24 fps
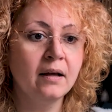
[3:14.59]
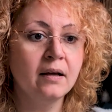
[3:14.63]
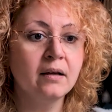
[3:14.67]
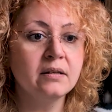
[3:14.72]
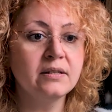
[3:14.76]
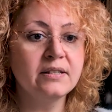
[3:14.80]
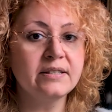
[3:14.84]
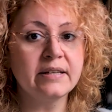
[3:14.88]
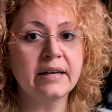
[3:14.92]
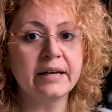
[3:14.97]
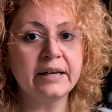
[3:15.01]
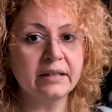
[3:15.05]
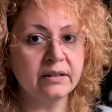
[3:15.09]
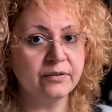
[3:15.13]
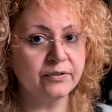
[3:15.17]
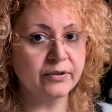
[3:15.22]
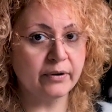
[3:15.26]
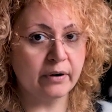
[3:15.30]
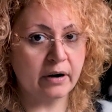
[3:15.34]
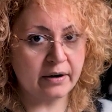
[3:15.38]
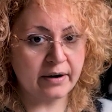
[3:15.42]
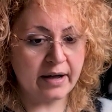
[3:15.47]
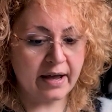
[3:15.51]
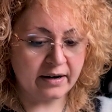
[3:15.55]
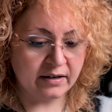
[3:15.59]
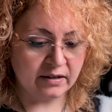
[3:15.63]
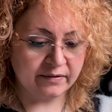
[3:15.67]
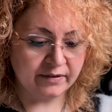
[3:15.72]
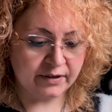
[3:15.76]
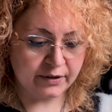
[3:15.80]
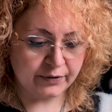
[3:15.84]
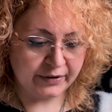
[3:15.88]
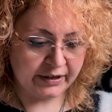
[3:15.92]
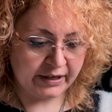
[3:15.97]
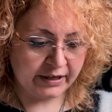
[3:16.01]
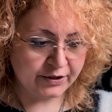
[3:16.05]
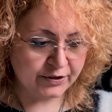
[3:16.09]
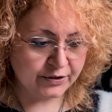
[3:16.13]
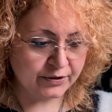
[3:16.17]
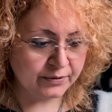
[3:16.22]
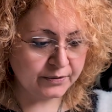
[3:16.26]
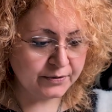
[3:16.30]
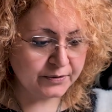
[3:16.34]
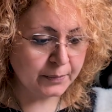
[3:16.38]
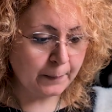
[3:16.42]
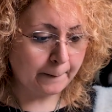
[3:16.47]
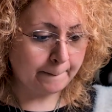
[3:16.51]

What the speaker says: saying if there are any variations.